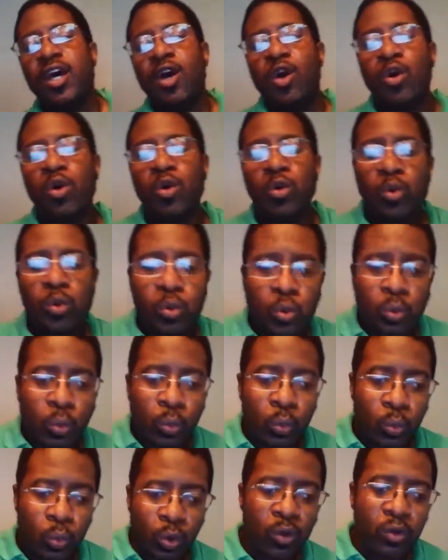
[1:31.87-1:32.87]
who
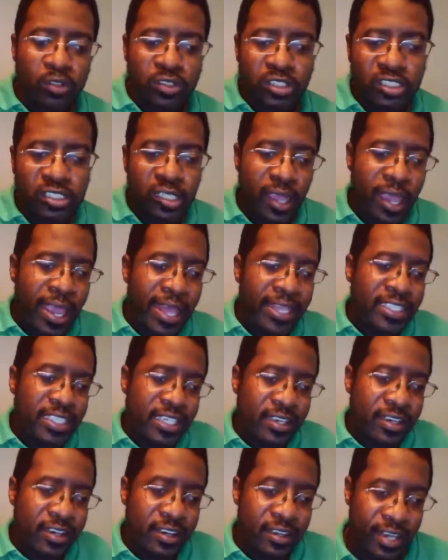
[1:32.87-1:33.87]
works
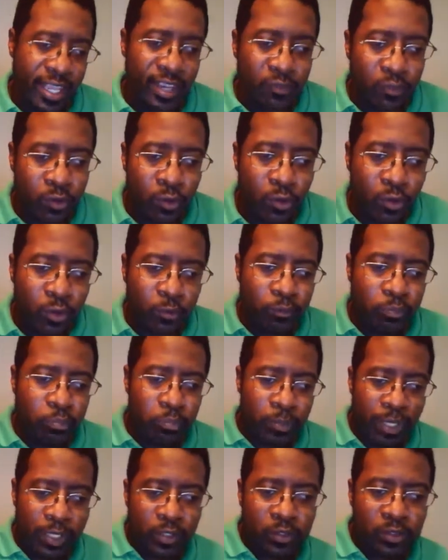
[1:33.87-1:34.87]
at Naval
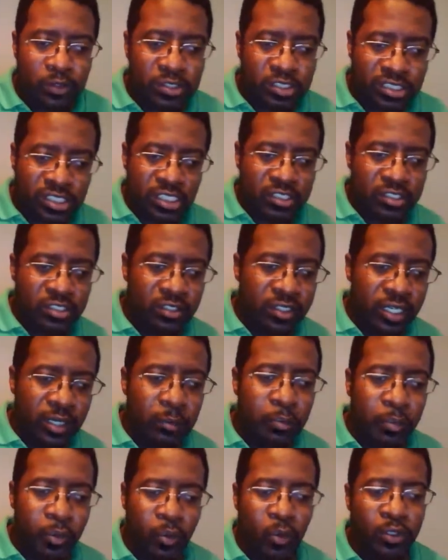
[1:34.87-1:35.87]
Medical Center
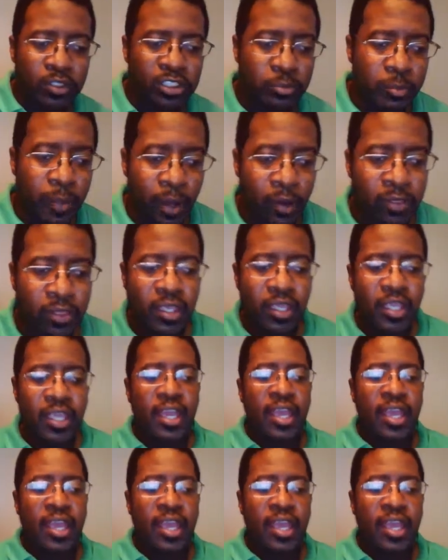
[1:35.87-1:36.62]
in Portsmouth